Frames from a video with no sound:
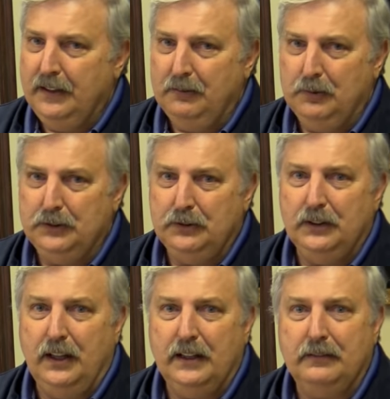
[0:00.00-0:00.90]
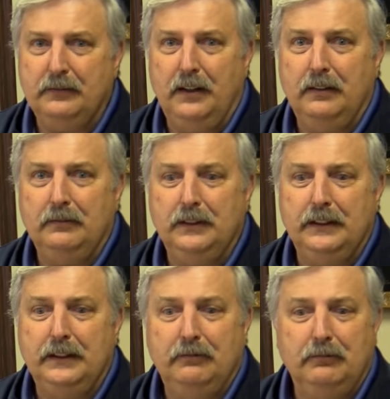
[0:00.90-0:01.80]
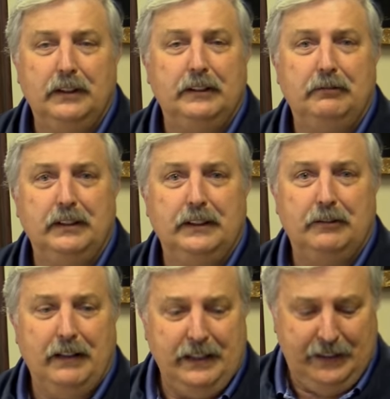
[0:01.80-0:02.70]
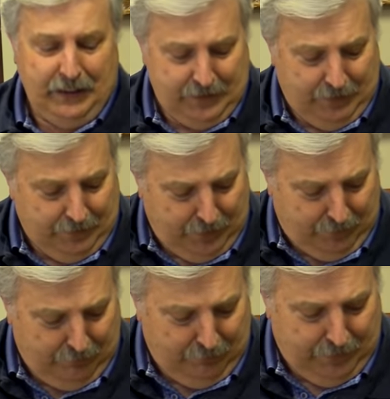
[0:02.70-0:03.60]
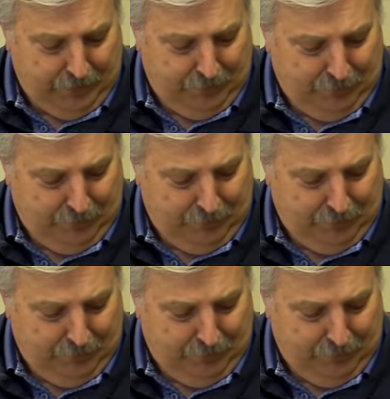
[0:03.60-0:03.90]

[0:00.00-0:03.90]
And we'll do a lot of uh, really, really, really great things out here, right?